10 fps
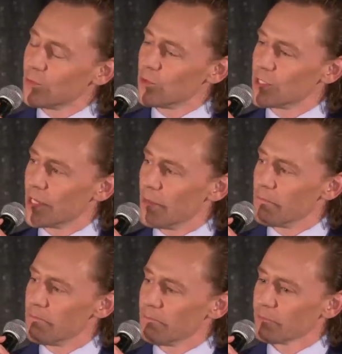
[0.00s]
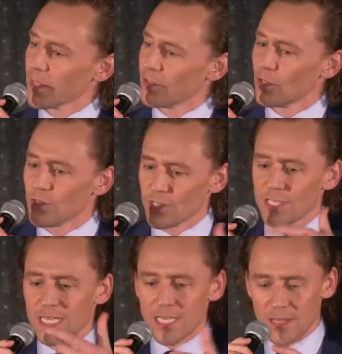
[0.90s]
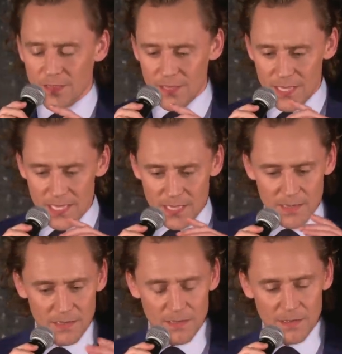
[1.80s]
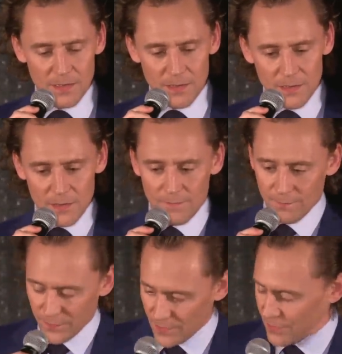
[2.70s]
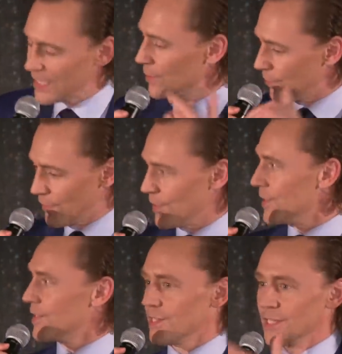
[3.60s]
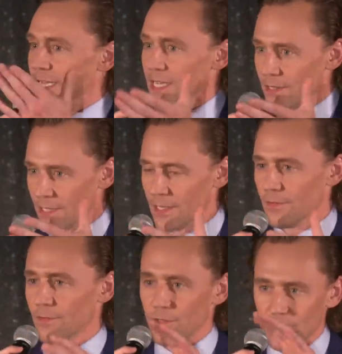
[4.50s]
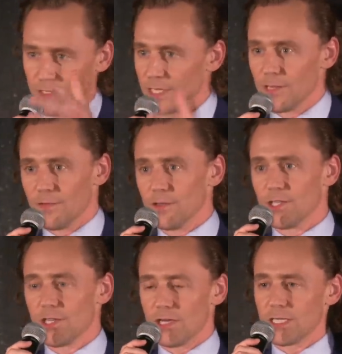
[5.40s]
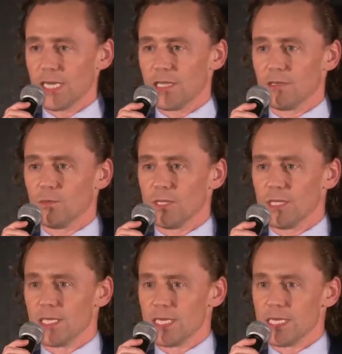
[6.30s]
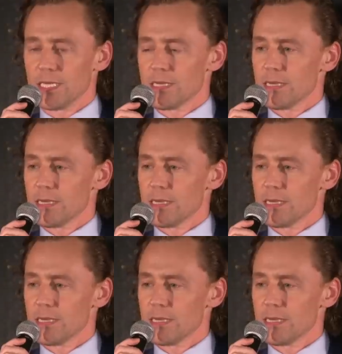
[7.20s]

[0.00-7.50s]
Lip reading: it was... So to see the reverse, to see the footage cut together with the...